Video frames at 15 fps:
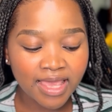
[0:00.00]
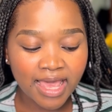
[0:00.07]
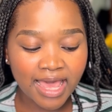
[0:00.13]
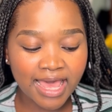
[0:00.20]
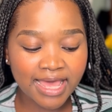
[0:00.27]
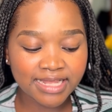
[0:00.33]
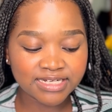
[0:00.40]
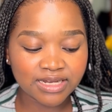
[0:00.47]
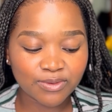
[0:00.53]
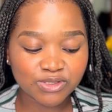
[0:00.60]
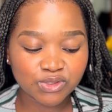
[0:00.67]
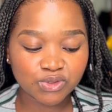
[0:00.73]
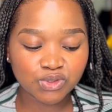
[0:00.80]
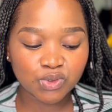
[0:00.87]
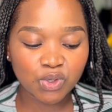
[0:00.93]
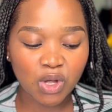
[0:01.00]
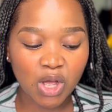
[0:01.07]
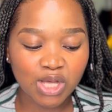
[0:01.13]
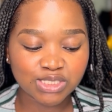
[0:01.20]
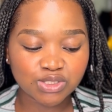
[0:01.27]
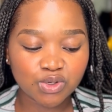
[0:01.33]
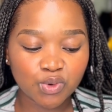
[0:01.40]
And I was also
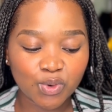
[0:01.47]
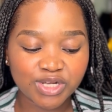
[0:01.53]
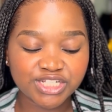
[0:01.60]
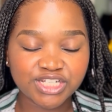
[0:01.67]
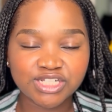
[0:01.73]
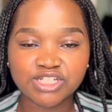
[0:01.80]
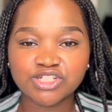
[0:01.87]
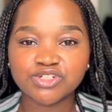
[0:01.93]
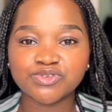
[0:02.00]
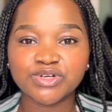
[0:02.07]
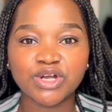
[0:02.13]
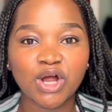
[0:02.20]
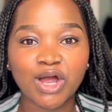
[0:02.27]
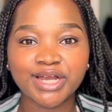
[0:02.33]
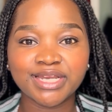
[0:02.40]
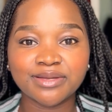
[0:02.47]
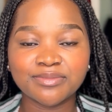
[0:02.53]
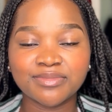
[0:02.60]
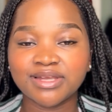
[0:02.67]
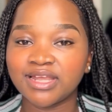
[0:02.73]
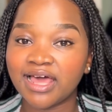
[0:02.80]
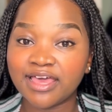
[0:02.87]
asked questions
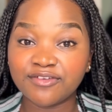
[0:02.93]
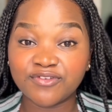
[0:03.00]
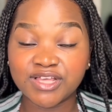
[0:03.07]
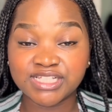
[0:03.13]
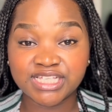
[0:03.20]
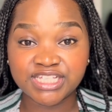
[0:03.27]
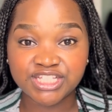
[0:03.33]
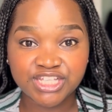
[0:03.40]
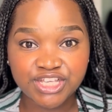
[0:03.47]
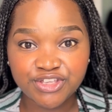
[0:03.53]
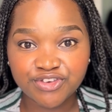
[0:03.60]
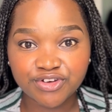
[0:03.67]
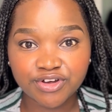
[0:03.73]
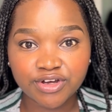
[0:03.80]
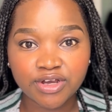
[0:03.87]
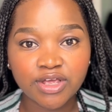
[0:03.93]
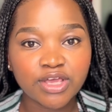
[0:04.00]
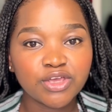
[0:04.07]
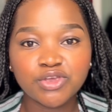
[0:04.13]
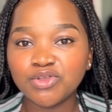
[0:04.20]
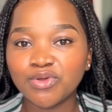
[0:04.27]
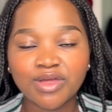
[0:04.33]
regarding life as a teacher,
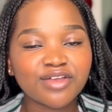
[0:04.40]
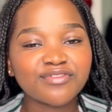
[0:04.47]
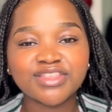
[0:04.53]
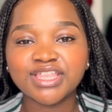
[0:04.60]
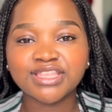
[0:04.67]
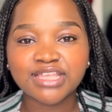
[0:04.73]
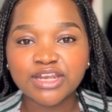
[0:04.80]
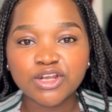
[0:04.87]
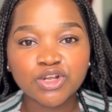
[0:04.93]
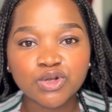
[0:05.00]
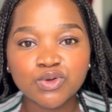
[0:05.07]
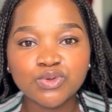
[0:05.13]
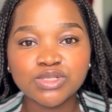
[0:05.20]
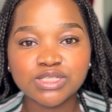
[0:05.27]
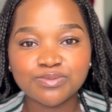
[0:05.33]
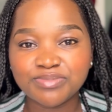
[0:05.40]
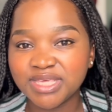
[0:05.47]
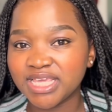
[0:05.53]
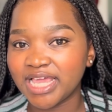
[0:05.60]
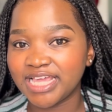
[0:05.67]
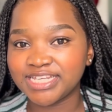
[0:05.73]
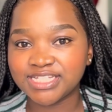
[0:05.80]
everything that includes
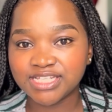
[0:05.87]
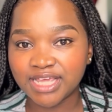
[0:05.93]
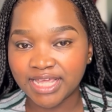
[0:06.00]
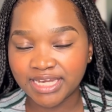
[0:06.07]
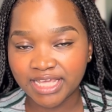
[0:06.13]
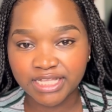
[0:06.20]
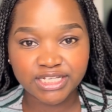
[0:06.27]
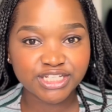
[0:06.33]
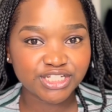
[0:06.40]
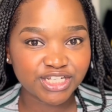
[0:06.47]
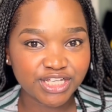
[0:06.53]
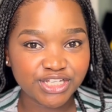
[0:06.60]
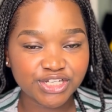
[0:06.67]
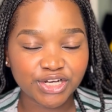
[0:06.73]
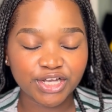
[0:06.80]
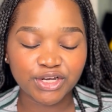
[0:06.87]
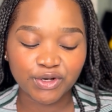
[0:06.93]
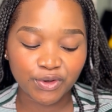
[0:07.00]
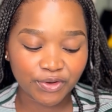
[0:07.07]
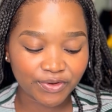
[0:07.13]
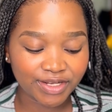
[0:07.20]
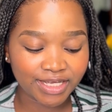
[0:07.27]
being an English teacher in
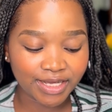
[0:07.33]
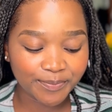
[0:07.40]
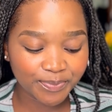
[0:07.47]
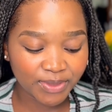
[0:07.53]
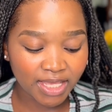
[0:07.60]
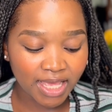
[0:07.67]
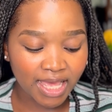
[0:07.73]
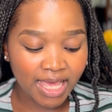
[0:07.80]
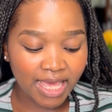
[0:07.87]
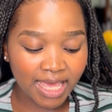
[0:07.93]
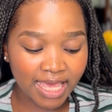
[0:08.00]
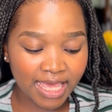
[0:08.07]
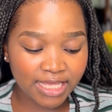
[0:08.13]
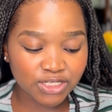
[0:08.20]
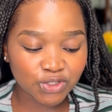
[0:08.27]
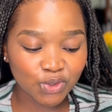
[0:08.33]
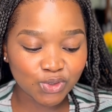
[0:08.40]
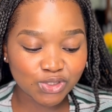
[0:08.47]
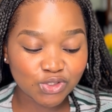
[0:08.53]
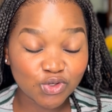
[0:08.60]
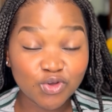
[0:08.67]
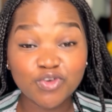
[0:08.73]
Korea, and
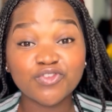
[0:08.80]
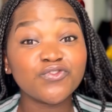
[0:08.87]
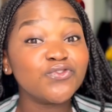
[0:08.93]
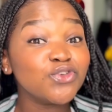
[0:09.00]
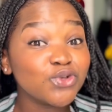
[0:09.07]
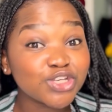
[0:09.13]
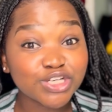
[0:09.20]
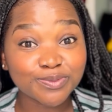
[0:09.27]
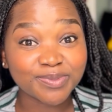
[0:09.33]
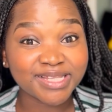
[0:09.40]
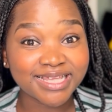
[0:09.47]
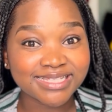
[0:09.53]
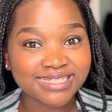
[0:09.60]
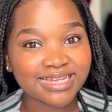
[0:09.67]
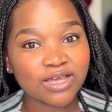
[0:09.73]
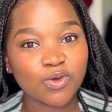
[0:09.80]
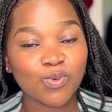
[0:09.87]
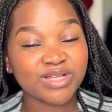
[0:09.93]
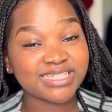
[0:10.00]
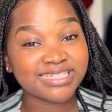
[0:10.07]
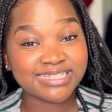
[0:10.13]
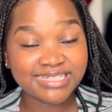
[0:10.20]
also future plans, like
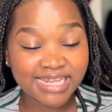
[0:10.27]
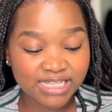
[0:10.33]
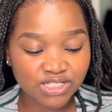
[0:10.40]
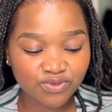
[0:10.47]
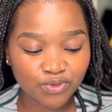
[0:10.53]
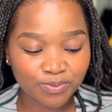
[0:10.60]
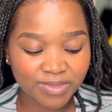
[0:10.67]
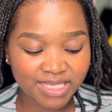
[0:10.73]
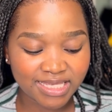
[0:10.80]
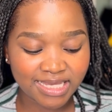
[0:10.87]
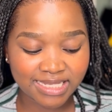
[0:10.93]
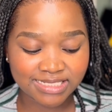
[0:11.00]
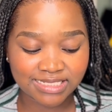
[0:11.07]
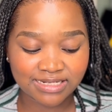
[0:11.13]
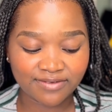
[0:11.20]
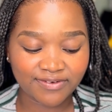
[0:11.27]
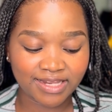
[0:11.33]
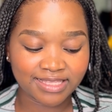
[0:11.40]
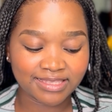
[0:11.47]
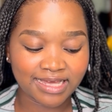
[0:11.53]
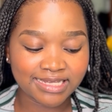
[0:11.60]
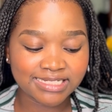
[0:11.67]
what's next for me and stuff
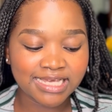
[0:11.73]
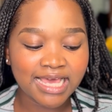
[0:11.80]
like that.